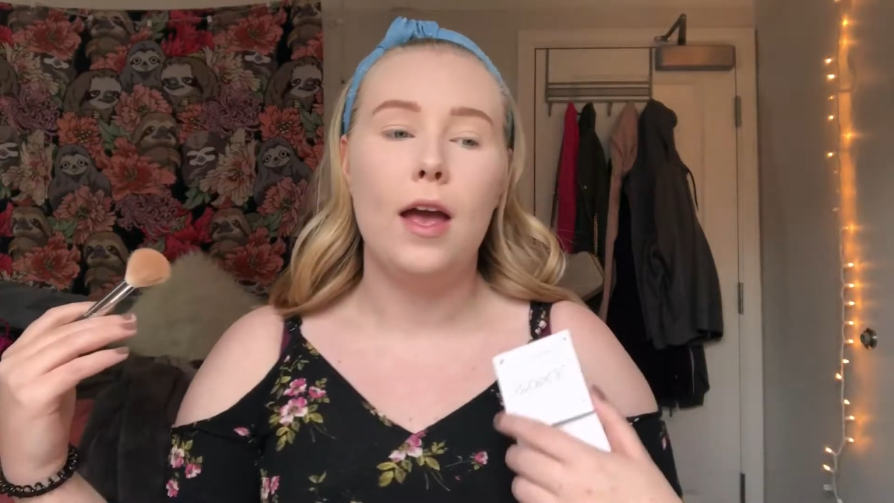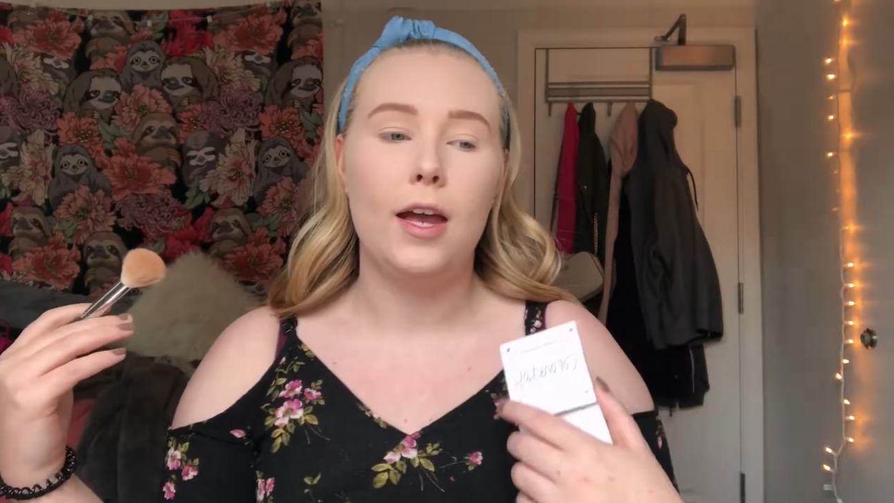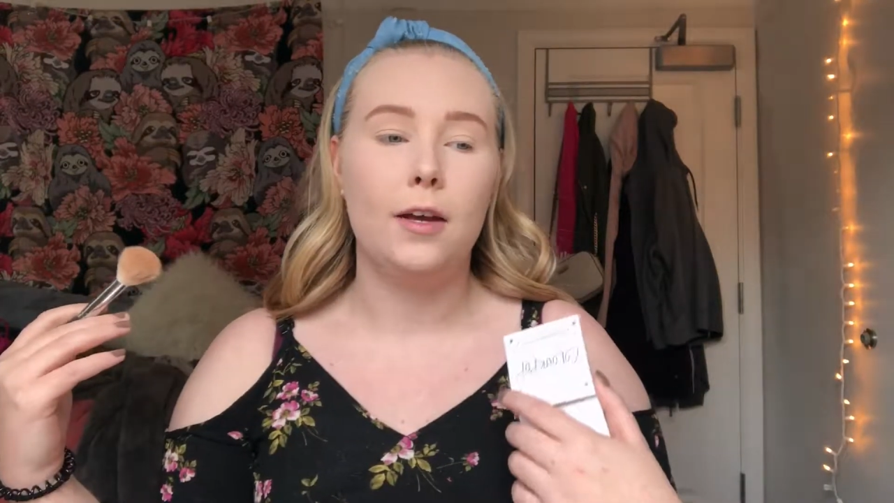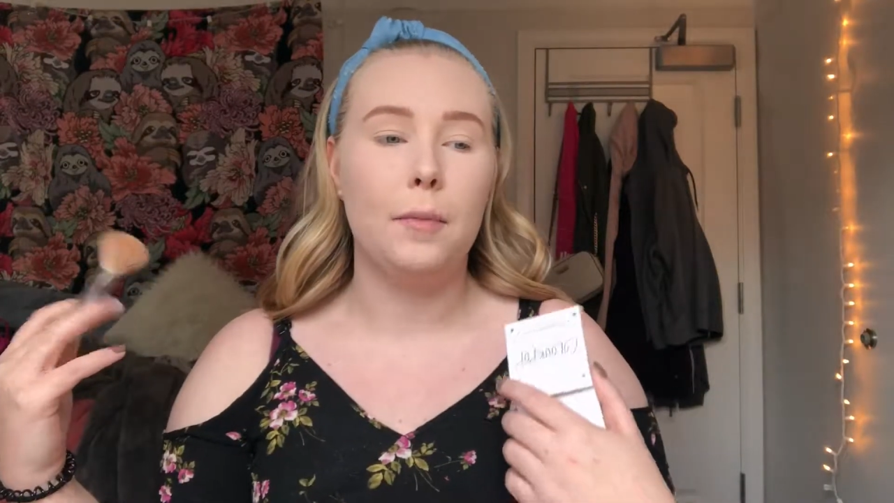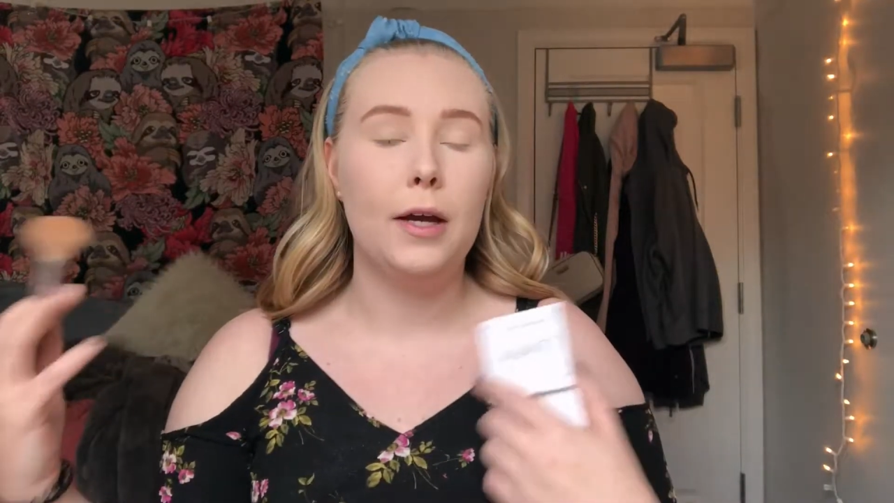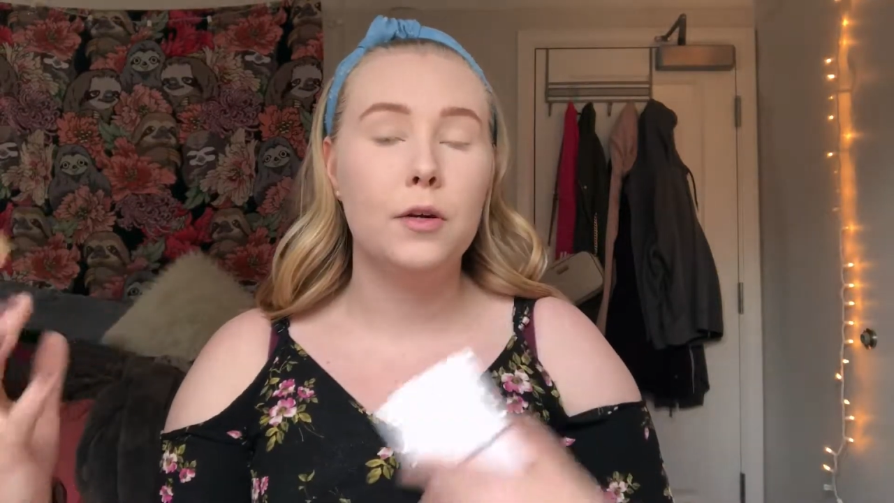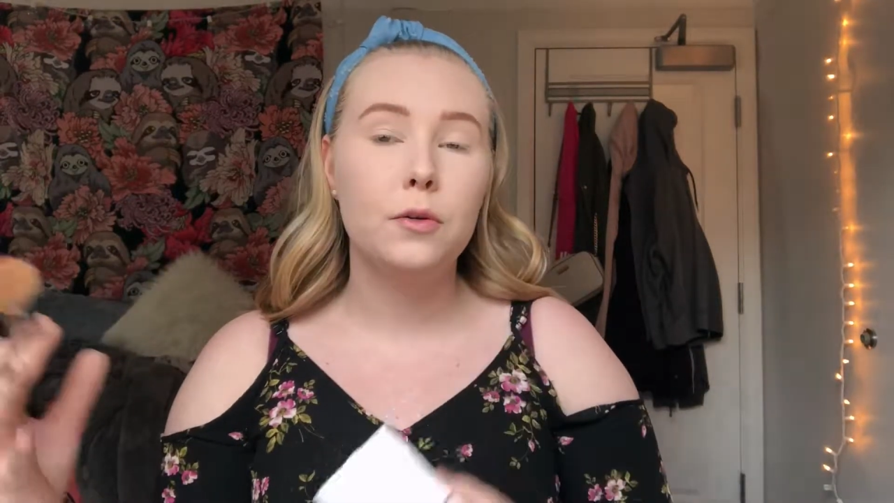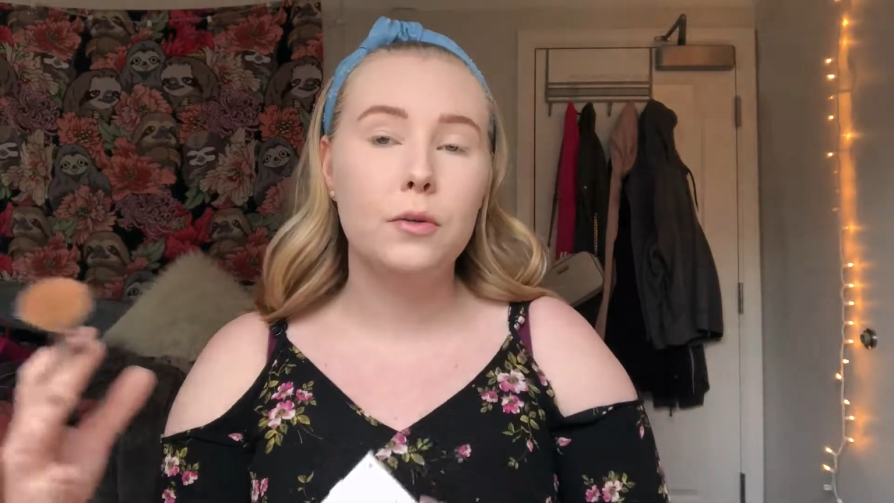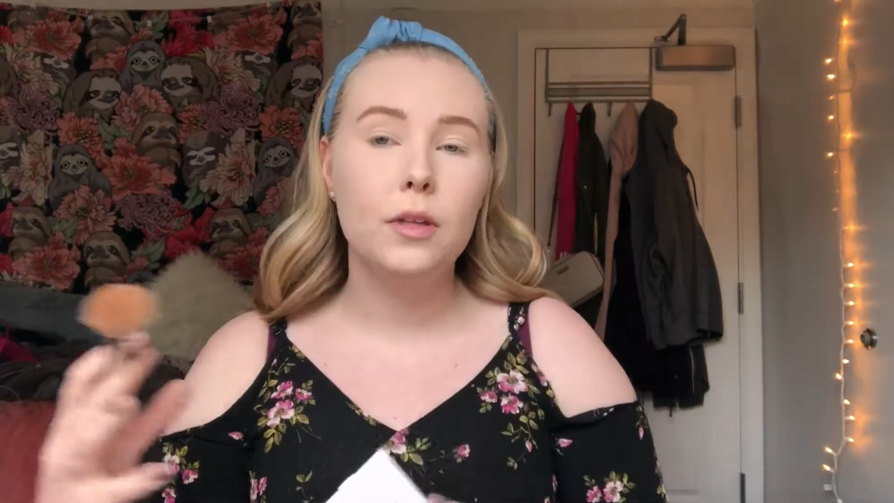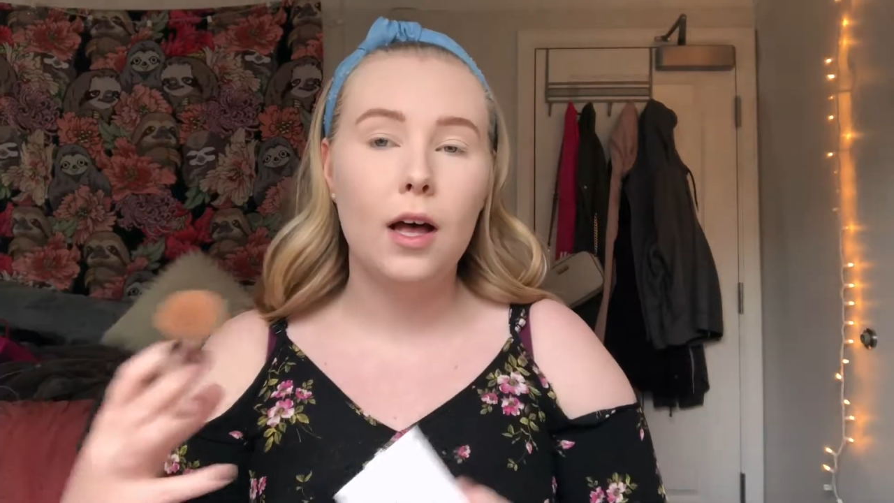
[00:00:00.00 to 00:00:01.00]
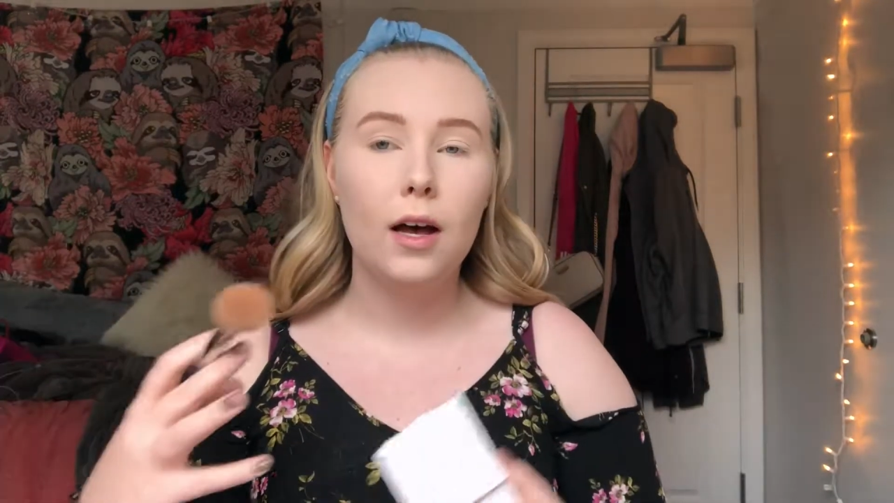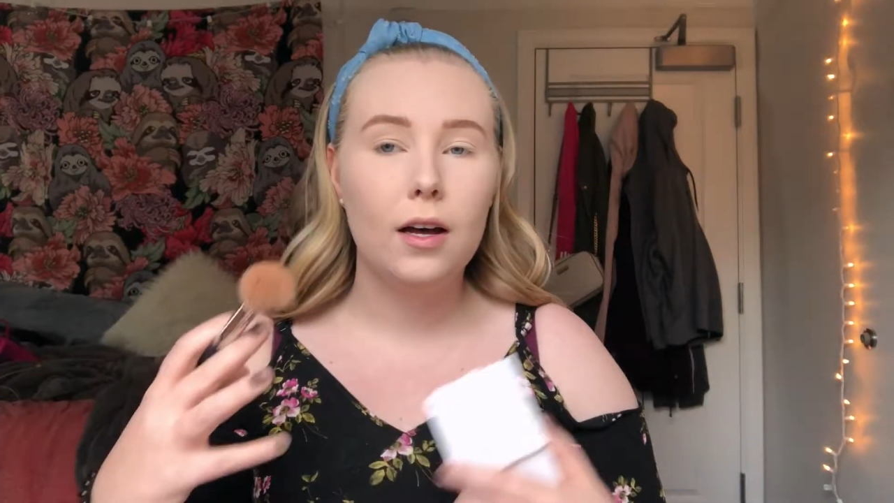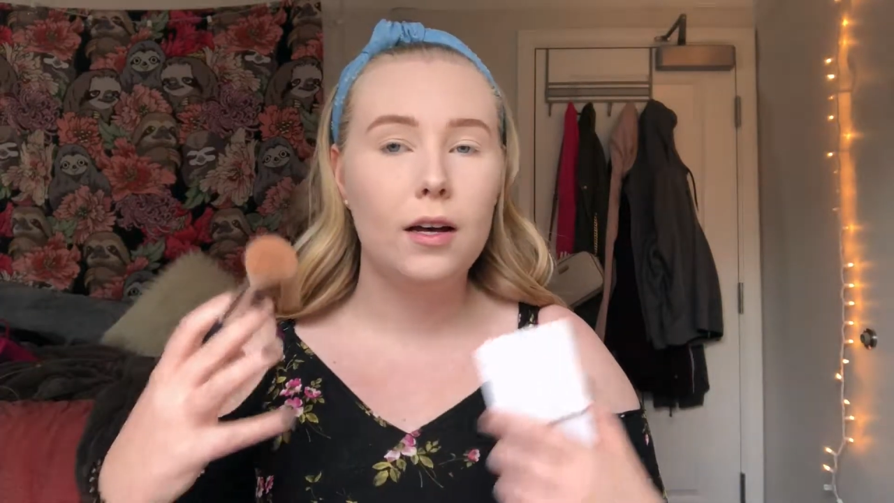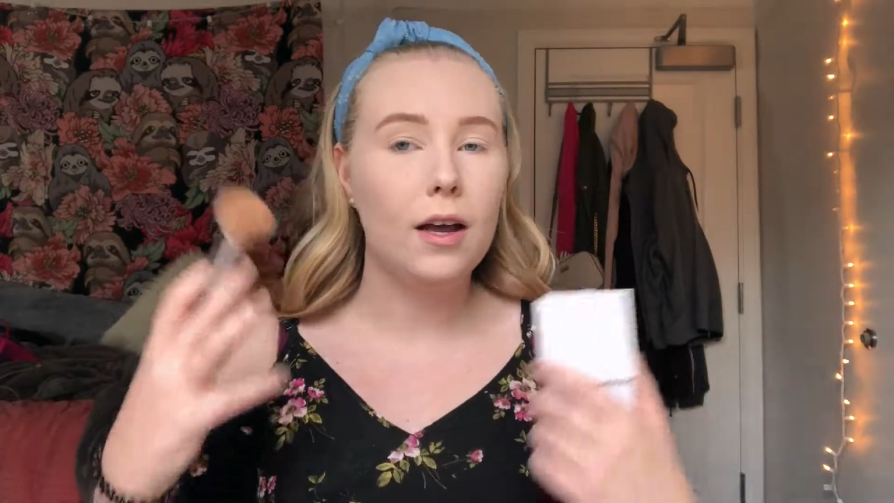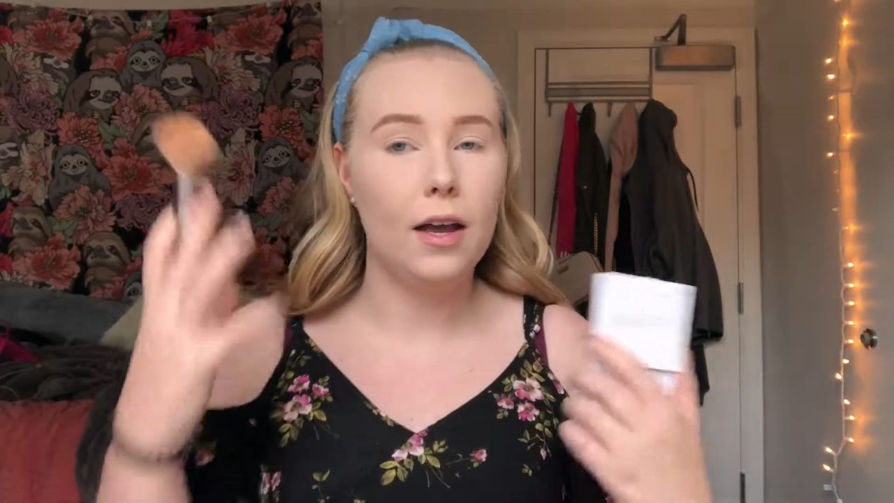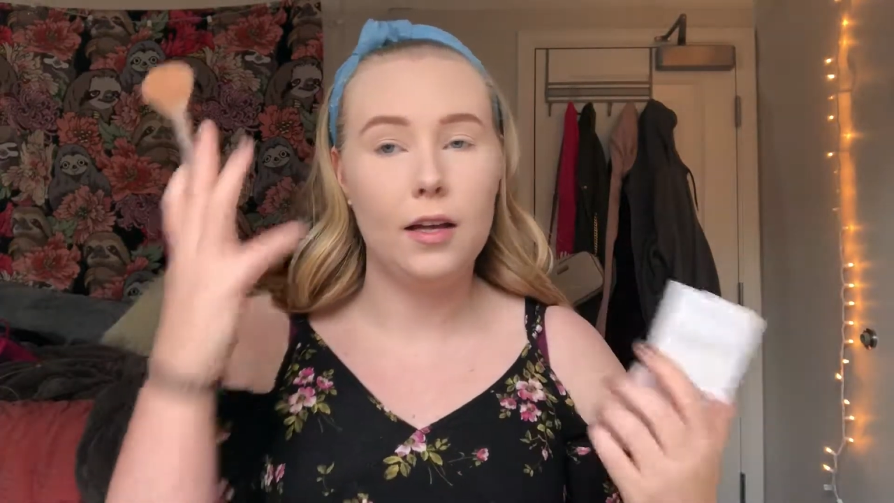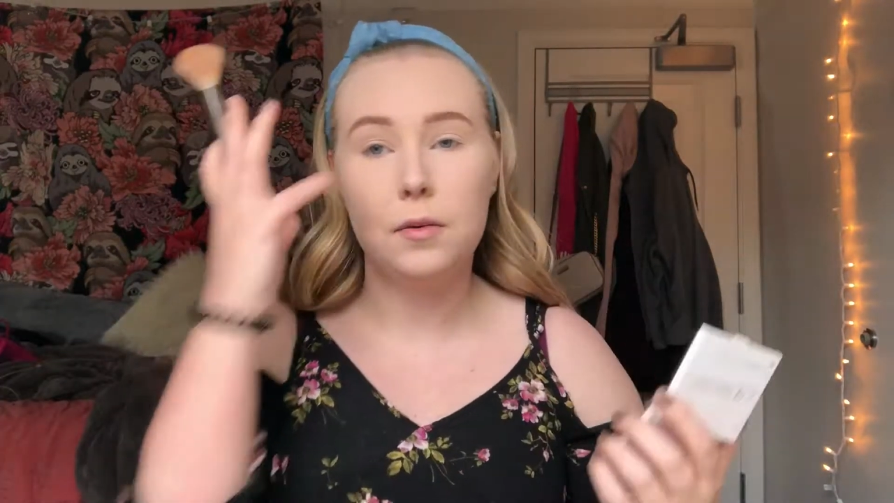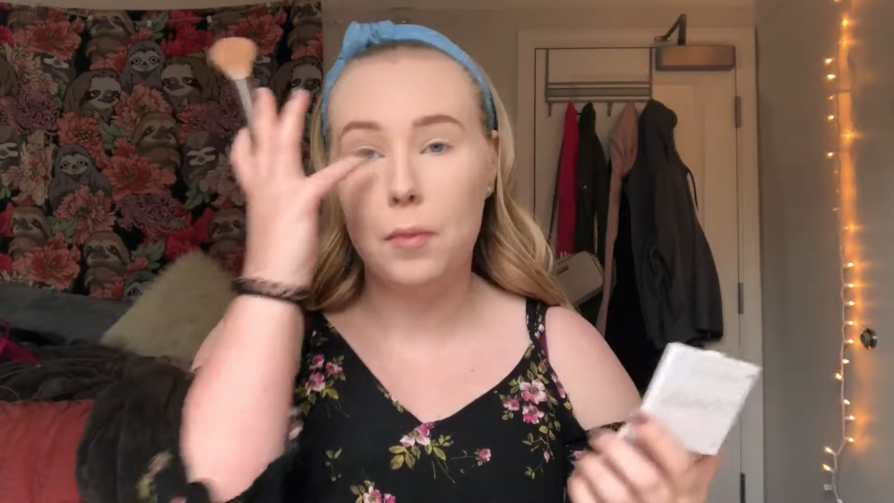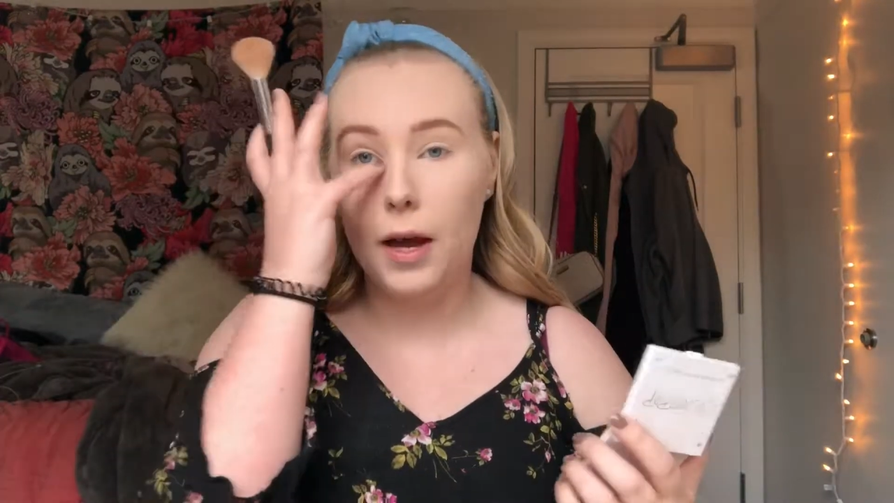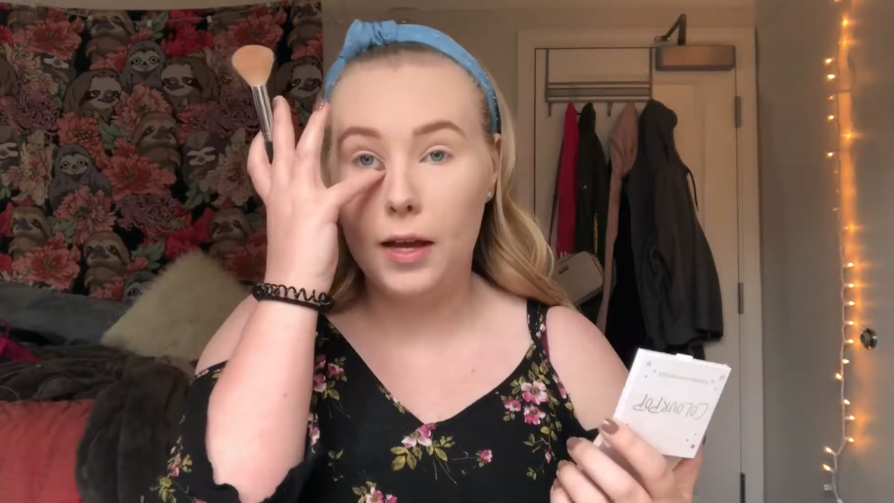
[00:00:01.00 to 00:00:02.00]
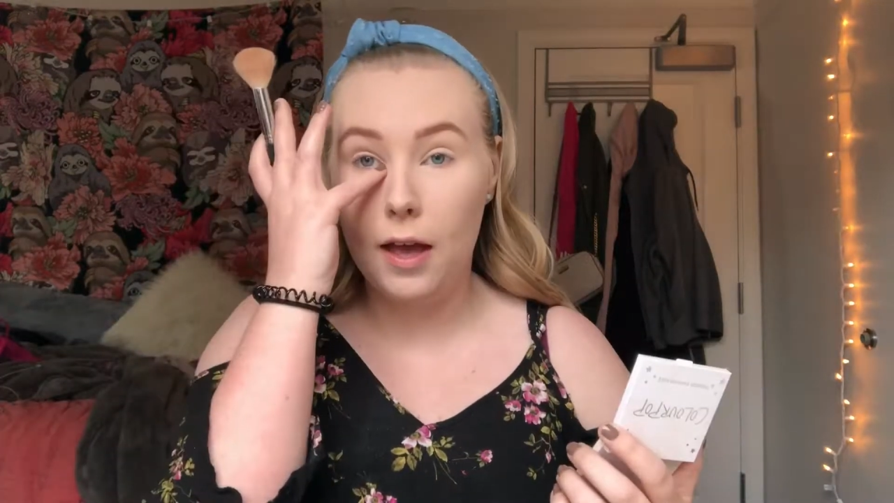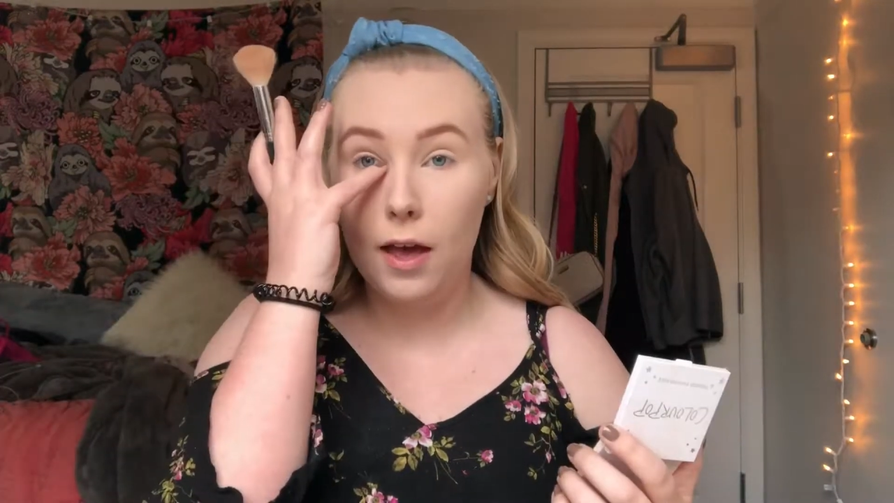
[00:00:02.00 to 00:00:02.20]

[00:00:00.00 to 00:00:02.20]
and my Hoola and my